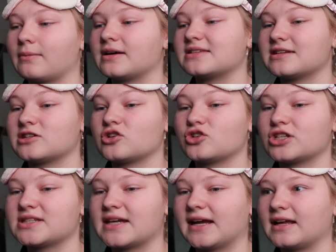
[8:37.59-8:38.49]
my sister
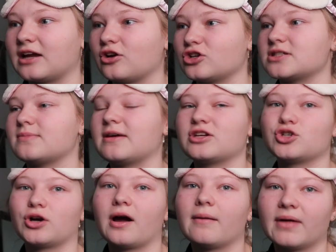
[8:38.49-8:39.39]
just standing here just to make
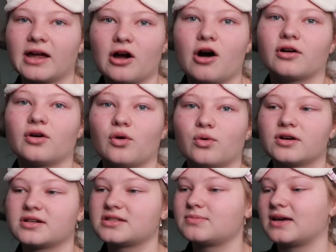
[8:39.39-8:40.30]
sure I'm like on
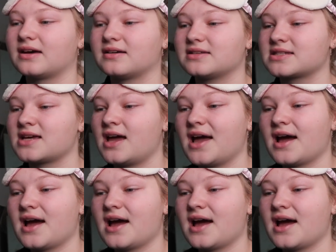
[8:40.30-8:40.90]
course, because